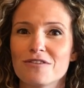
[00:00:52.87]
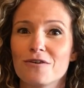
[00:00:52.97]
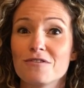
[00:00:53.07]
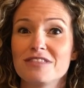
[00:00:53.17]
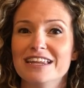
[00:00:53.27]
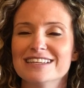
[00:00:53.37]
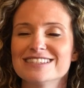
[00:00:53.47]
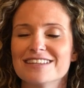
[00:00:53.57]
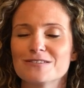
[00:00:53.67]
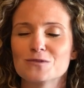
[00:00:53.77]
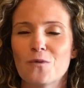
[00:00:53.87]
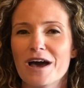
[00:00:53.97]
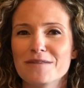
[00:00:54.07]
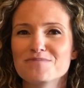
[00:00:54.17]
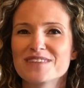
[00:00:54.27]
earthiness to this
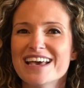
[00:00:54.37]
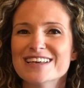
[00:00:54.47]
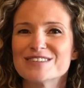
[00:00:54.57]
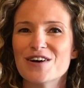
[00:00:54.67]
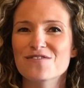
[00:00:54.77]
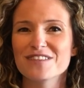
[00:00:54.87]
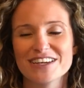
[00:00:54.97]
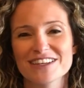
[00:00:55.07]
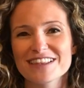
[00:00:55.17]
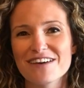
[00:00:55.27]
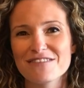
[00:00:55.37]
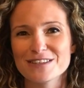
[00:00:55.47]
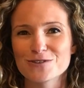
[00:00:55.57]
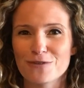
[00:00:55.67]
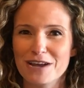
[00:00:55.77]
wine. So hopefully you'll love
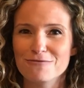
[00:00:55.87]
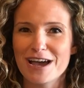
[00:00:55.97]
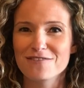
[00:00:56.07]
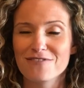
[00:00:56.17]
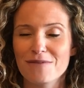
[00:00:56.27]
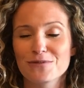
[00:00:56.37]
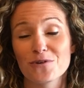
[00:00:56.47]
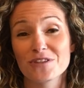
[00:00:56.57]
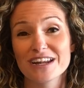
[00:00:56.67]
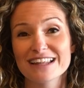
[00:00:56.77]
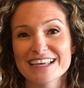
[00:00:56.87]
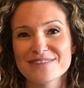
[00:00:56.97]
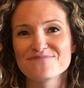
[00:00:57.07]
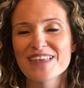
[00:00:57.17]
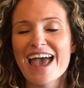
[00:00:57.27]
this great red from Northern
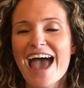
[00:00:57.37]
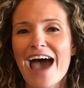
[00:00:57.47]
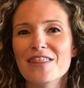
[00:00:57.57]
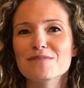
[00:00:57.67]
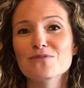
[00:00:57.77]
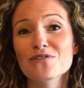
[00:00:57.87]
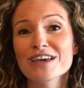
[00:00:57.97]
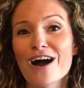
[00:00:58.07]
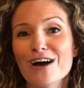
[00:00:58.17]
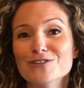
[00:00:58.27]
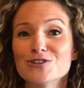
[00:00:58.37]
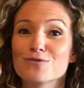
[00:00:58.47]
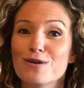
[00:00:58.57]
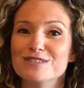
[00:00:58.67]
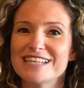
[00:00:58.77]
Italy. And then moving on to
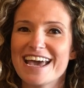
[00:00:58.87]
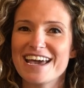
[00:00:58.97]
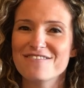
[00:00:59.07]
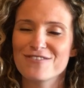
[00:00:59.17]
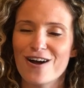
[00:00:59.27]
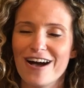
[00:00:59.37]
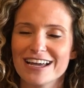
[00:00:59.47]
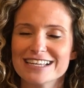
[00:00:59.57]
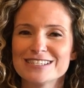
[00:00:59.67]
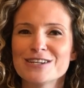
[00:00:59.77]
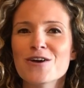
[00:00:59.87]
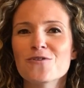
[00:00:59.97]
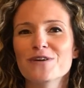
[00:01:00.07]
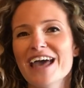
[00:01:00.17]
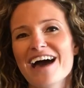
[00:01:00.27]
rosé for August,
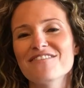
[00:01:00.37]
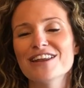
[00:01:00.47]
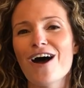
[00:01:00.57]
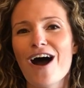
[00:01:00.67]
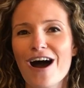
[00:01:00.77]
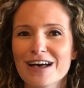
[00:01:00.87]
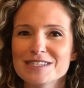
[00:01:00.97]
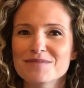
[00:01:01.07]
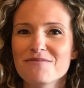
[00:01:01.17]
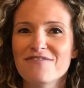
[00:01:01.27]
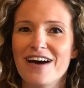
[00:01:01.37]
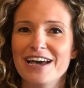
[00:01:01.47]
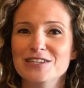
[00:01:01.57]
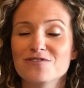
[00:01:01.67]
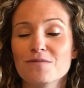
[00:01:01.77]
we have an awesome
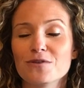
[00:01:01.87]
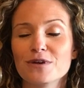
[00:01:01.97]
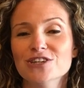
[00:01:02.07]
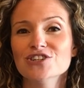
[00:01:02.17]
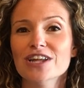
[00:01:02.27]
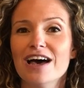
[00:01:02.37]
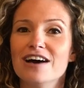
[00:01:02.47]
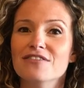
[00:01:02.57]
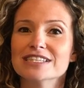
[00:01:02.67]
find from the region of